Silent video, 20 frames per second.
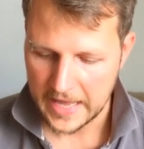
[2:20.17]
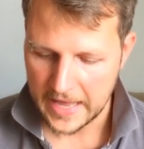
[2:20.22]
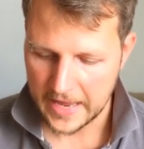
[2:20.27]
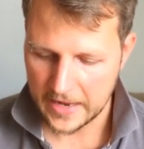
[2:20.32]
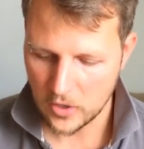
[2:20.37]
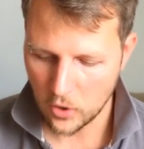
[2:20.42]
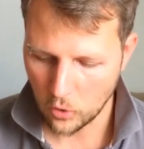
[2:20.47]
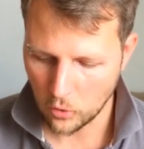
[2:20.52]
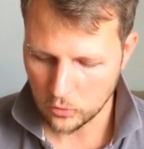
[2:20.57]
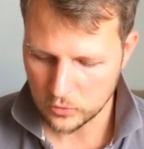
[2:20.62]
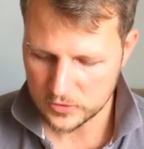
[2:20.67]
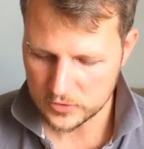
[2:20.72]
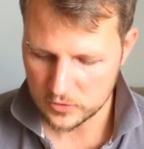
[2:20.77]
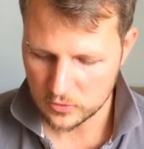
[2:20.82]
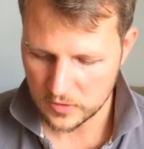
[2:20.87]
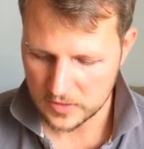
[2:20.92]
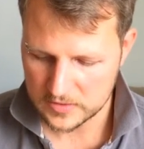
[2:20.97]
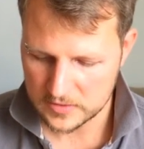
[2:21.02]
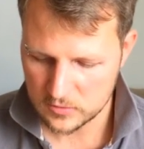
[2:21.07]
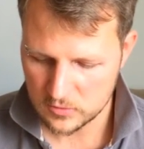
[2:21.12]
And
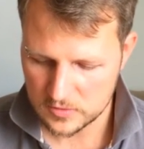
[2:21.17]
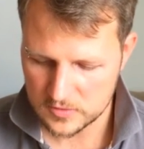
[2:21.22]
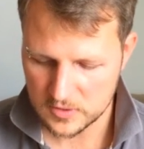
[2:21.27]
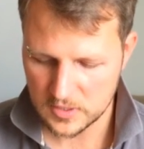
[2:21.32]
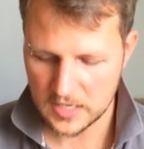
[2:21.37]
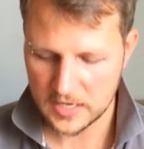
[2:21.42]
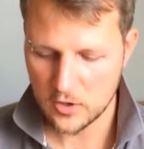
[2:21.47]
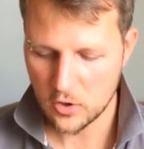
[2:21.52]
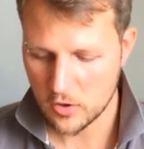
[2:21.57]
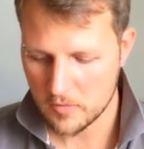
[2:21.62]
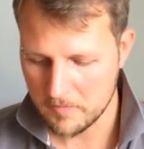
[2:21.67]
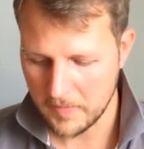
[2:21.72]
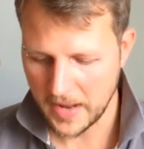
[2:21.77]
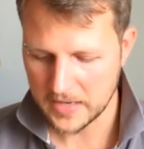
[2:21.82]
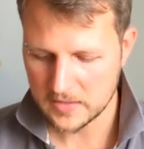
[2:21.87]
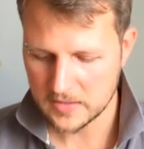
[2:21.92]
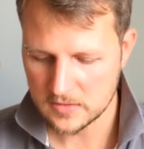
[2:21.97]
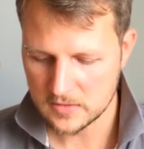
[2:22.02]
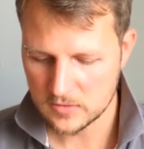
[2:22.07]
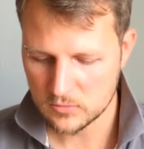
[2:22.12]
also, as soon as you click on
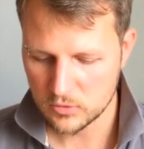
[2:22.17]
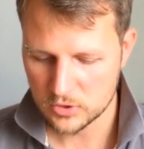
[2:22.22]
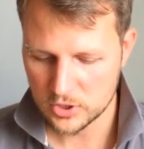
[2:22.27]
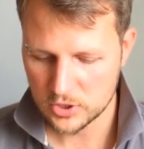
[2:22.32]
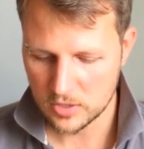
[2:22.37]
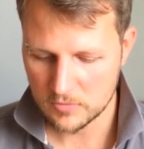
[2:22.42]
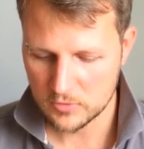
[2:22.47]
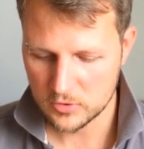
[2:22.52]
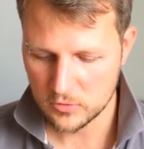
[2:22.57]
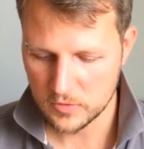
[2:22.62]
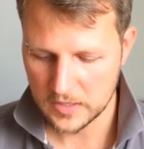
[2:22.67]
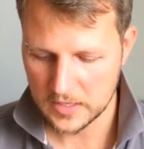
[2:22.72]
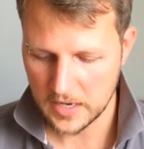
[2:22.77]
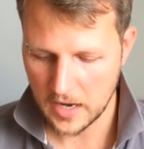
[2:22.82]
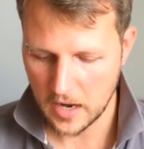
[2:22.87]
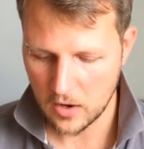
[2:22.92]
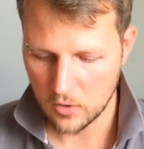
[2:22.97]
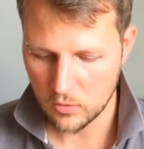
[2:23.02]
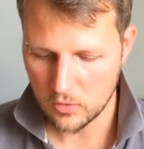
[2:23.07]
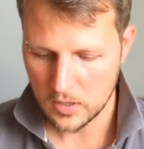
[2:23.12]
men's, which I'm doing
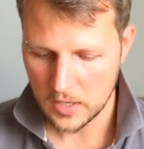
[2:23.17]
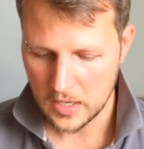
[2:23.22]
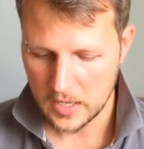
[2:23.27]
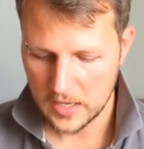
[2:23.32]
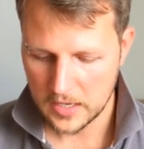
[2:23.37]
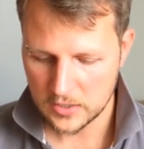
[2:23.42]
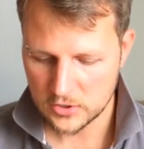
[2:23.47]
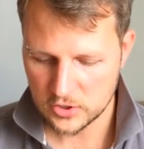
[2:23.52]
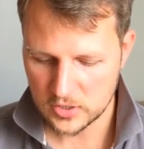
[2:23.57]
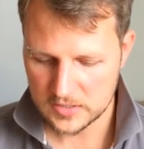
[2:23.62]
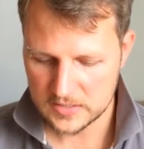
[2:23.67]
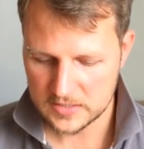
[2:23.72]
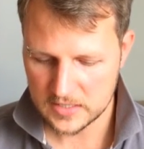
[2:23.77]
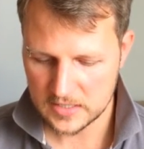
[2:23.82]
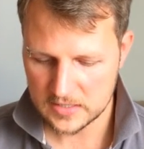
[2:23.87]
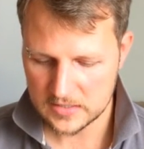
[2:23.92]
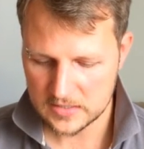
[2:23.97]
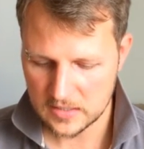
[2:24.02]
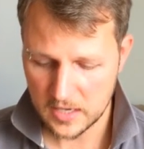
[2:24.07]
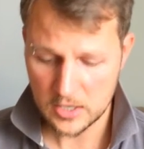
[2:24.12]
now, it just
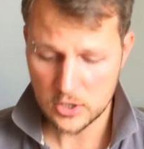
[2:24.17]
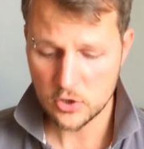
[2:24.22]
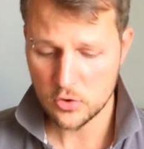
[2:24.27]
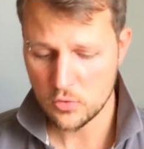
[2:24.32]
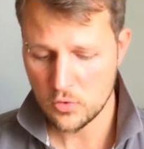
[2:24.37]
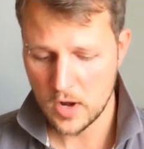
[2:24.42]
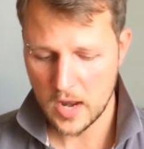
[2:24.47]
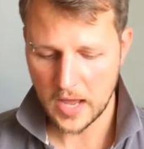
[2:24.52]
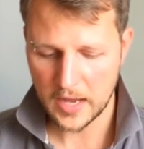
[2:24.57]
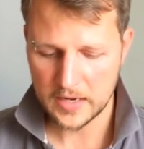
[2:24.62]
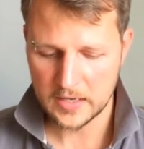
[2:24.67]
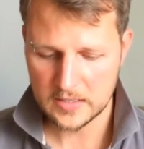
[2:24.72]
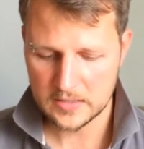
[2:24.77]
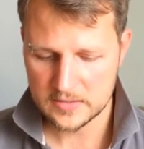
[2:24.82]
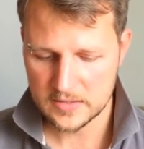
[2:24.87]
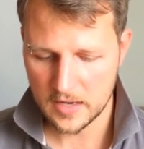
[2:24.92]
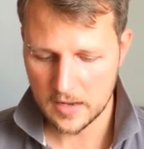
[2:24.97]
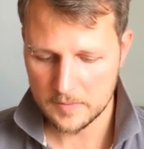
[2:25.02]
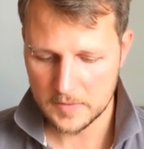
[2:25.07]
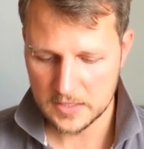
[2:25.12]
says a new line
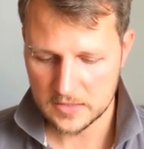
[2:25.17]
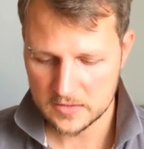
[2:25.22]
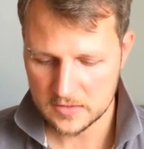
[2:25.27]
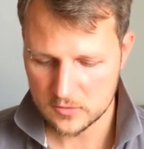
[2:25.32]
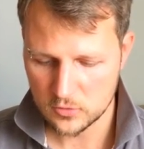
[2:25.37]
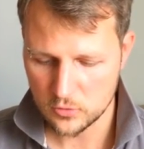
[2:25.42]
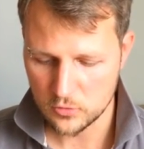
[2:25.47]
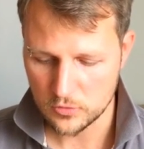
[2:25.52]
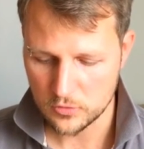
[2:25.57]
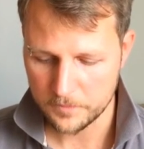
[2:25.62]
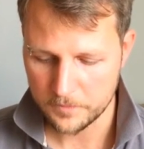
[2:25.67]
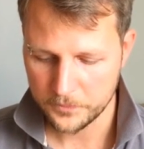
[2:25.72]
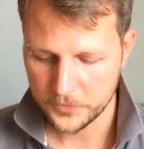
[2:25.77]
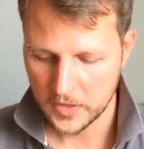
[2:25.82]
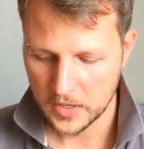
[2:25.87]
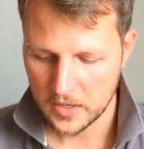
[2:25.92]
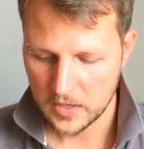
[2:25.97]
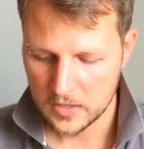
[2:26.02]
is coming soon.